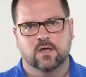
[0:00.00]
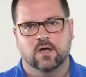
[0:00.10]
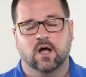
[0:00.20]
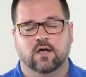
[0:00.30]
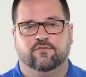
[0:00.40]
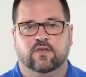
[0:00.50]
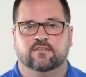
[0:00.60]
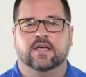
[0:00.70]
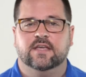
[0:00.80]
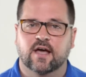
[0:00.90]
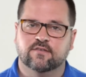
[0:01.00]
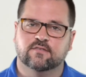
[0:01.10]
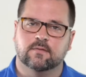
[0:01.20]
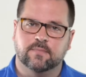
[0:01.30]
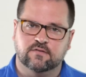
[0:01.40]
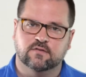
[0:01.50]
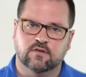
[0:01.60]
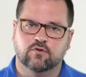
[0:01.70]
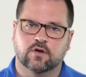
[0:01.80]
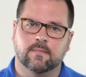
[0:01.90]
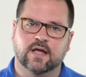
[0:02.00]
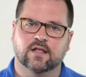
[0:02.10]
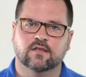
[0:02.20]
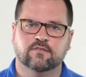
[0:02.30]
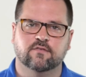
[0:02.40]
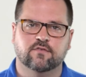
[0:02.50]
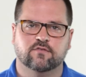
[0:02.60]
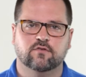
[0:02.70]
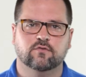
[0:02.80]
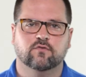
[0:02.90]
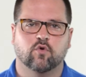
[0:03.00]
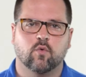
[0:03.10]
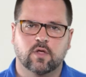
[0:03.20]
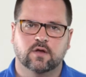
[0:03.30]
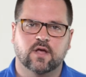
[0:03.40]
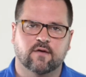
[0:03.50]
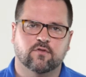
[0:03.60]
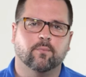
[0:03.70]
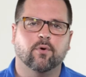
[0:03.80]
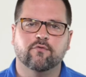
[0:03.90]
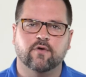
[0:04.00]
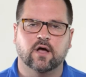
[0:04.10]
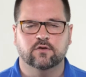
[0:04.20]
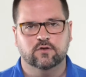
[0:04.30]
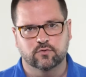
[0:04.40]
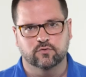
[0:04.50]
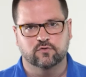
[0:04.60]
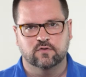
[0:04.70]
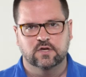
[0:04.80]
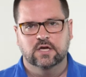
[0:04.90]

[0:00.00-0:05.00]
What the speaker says: If they say yes, then basically you can make a list of the students who are willing to have their profile used.